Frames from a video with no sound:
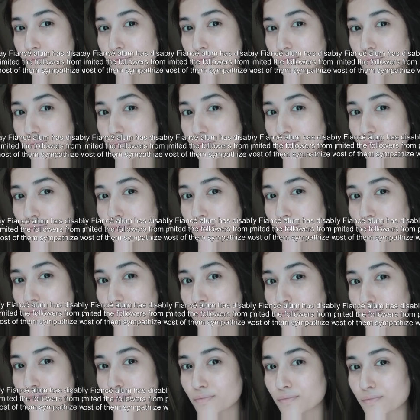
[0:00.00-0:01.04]

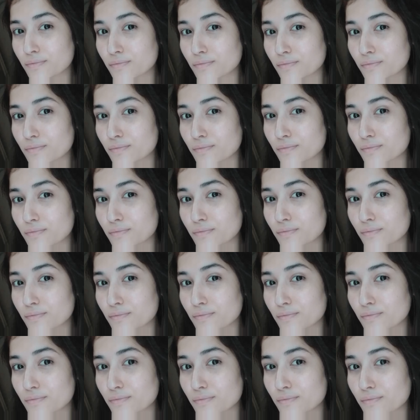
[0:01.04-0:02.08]

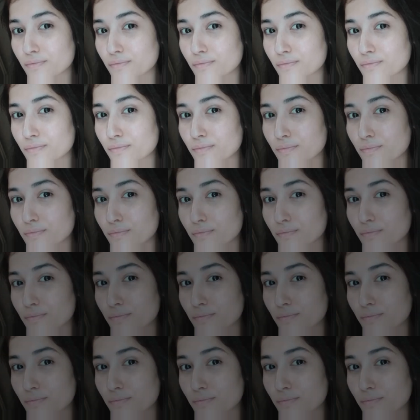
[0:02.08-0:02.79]
No one is speaking in this clip.